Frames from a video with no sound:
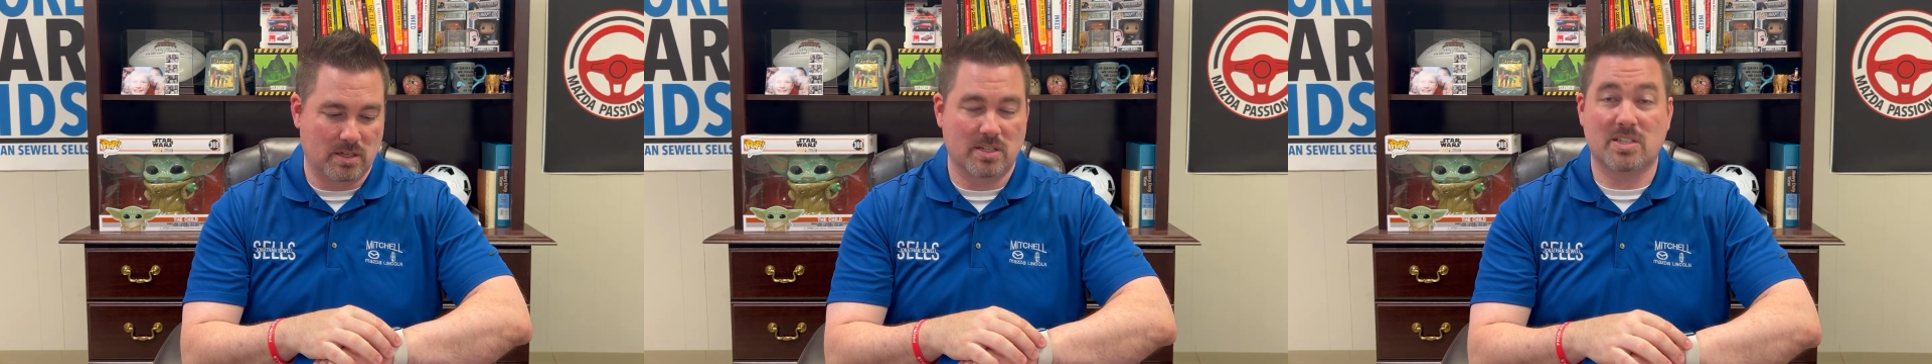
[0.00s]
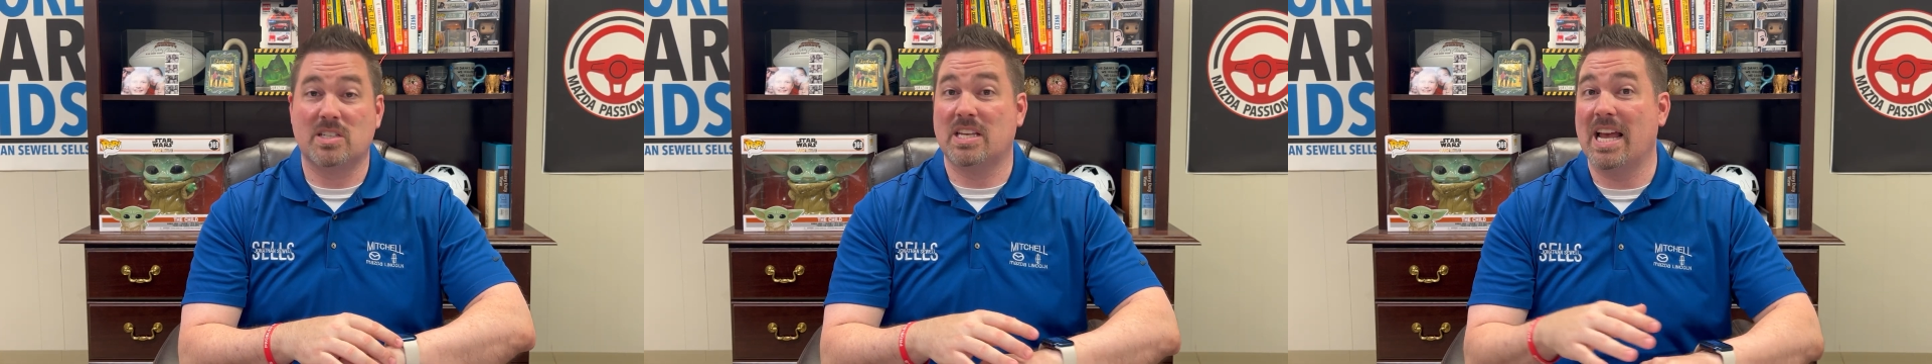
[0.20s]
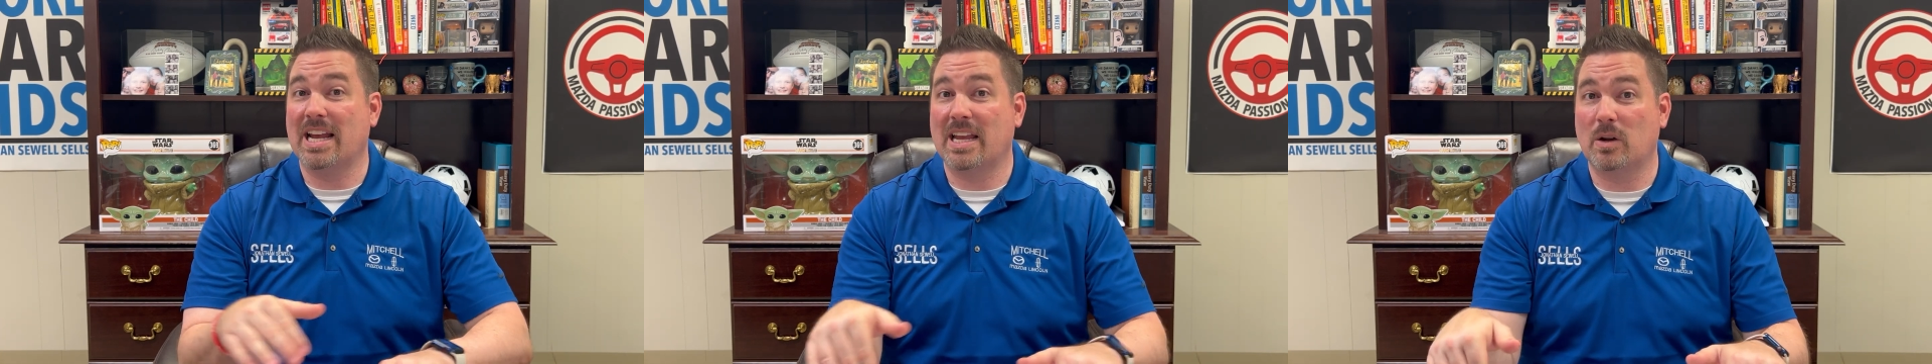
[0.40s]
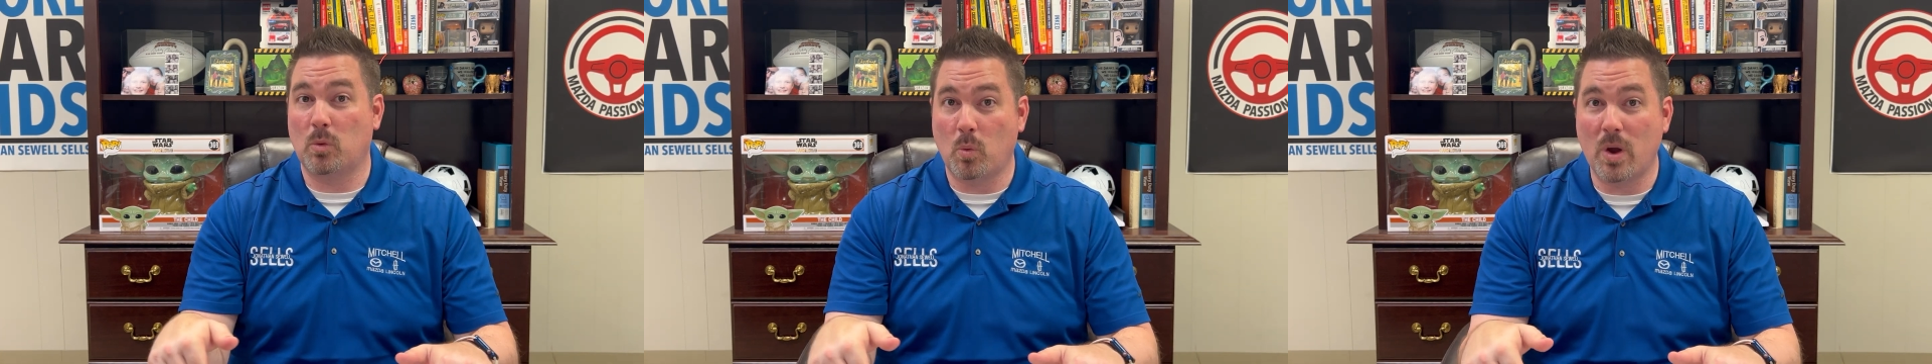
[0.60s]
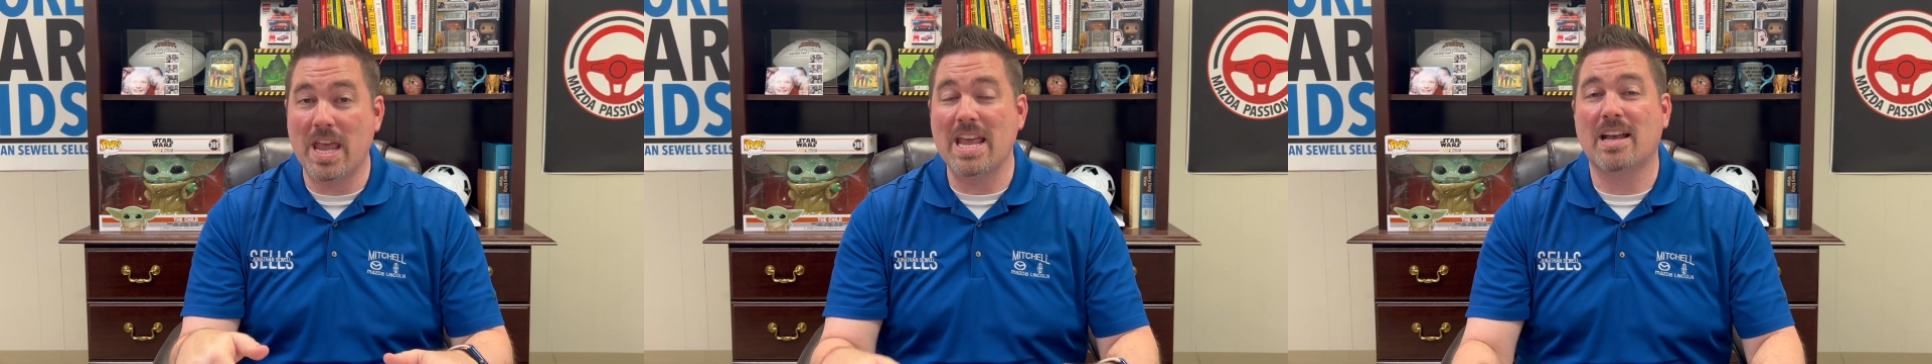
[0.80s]
second
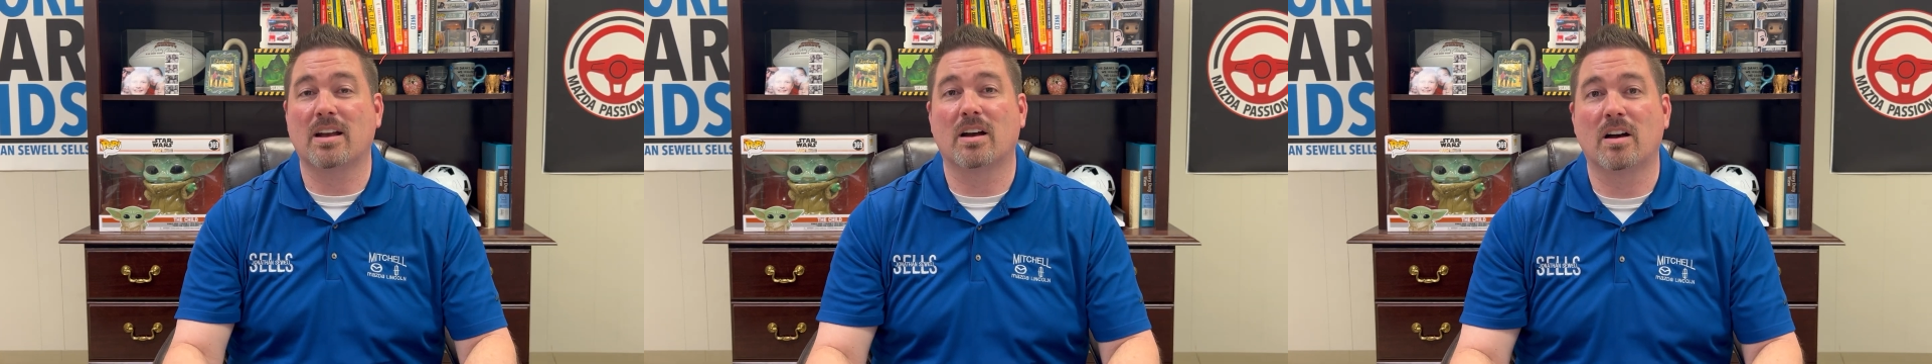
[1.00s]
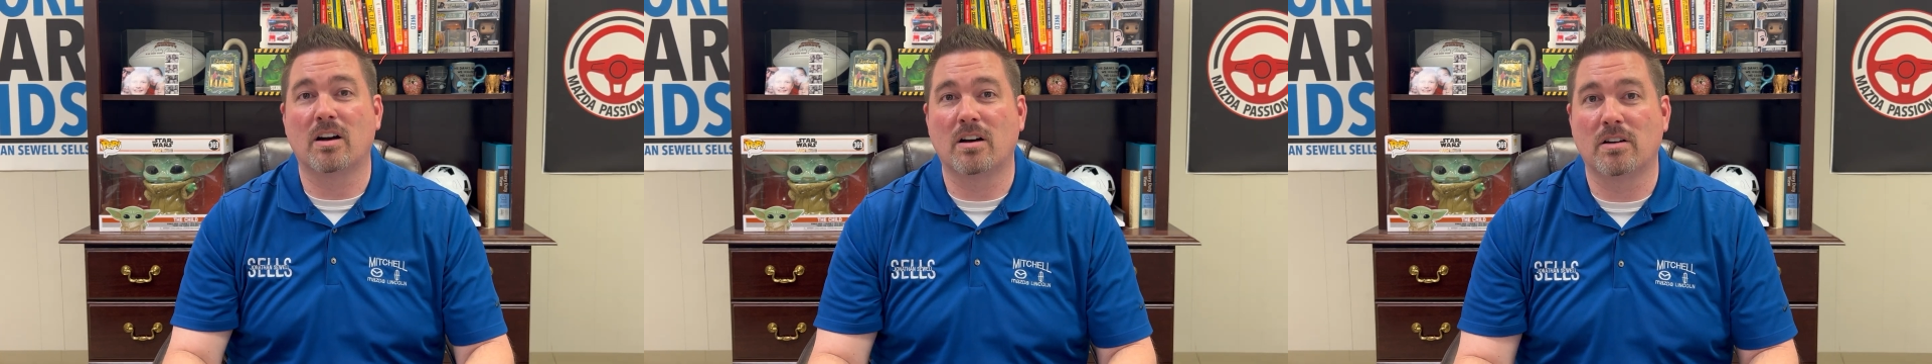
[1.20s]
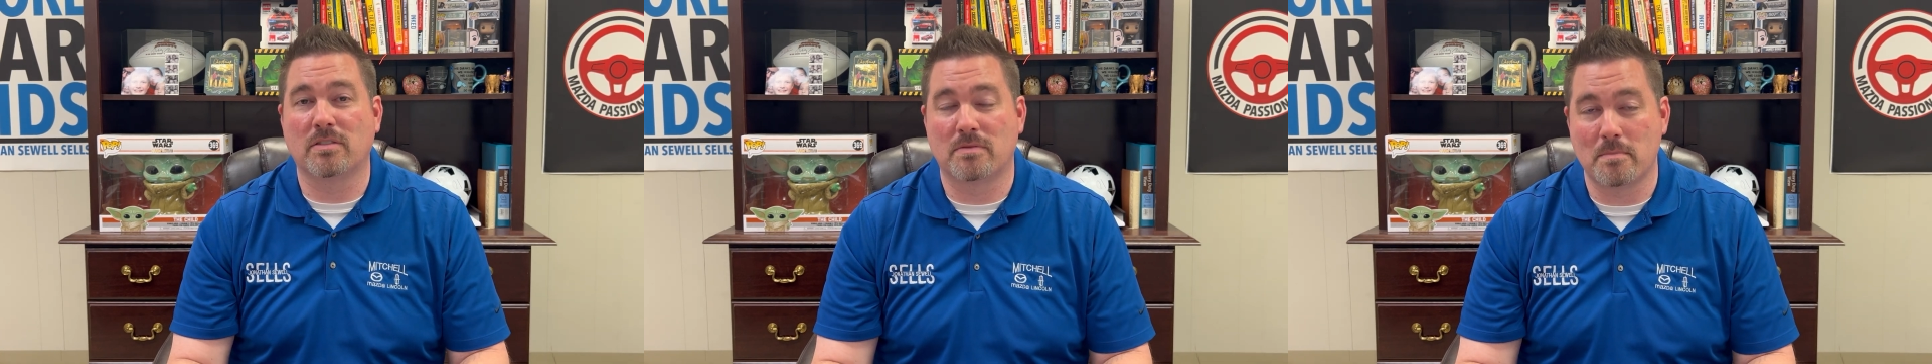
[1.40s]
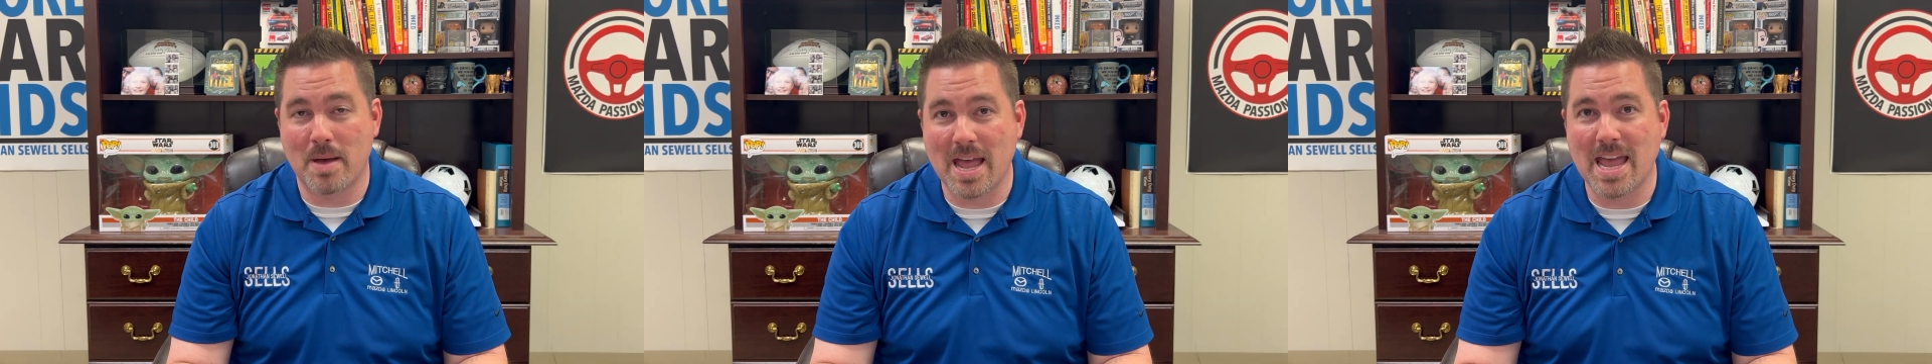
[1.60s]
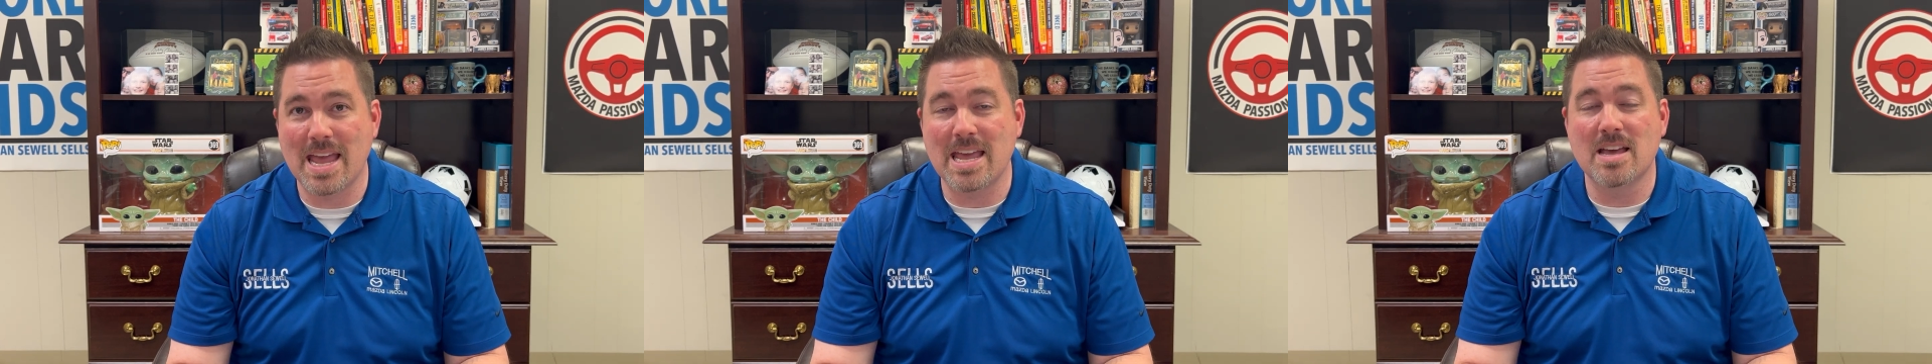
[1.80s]
week of
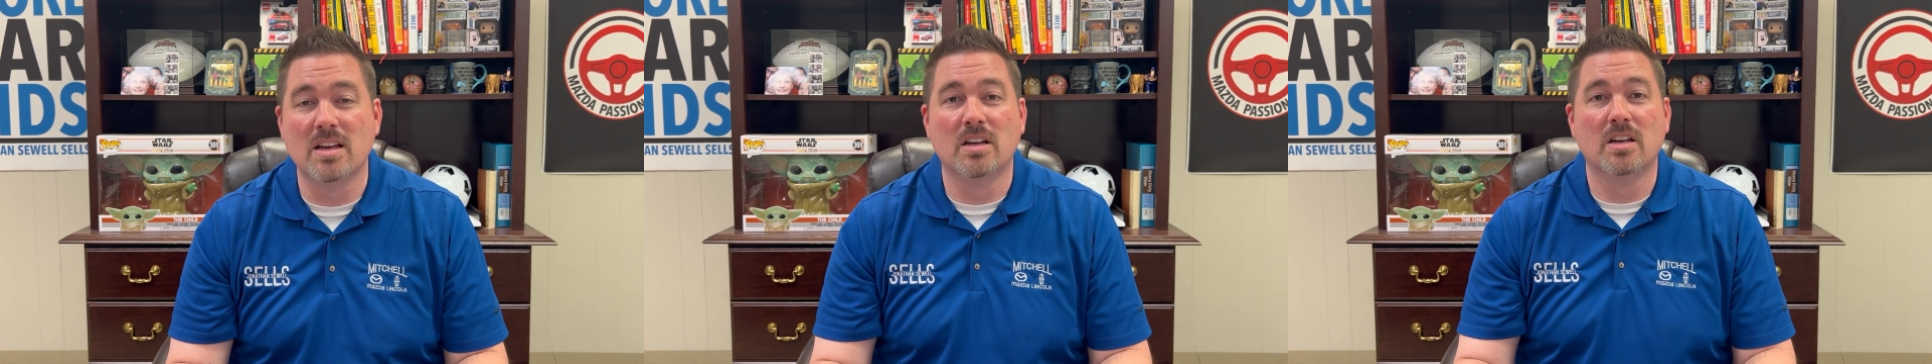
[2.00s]
May,